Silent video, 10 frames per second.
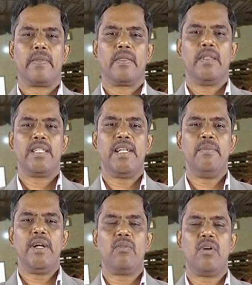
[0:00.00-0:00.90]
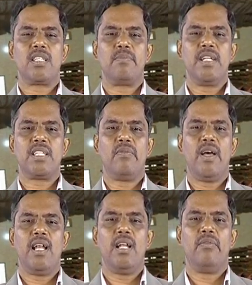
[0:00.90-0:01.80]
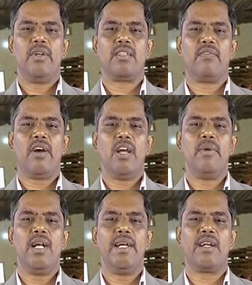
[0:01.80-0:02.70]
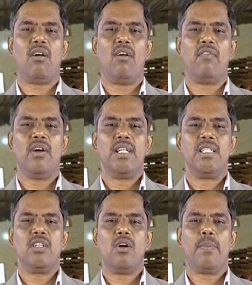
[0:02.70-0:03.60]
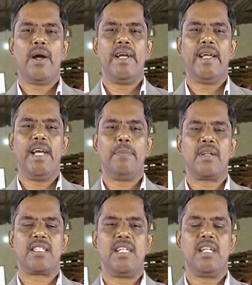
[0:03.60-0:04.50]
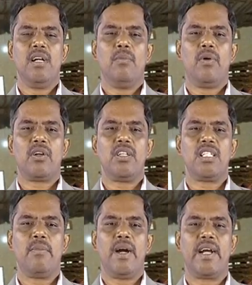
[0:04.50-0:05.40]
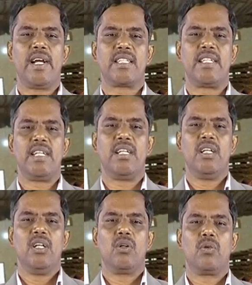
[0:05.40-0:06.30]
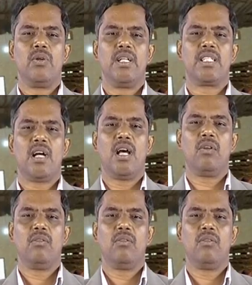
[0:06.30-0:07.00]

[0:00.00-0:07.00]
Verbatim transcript: The sediment was mixed well with 5 milliliter of 0.8 percent potassium hydroxide to dissolve